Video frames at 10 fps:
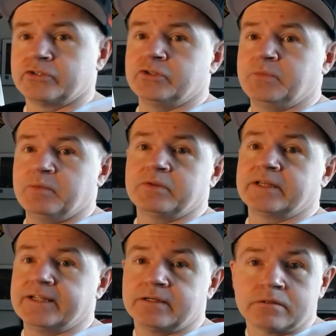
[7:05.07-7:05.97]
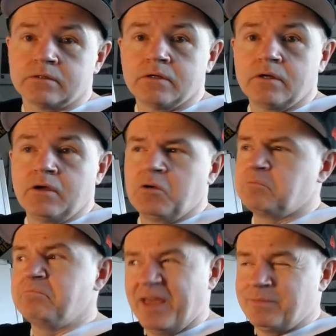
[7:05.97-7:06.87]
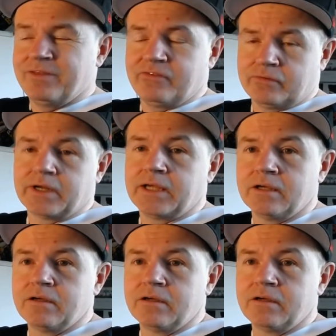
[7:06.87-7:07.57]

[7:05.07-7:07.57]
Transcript: two people in it, maybe three.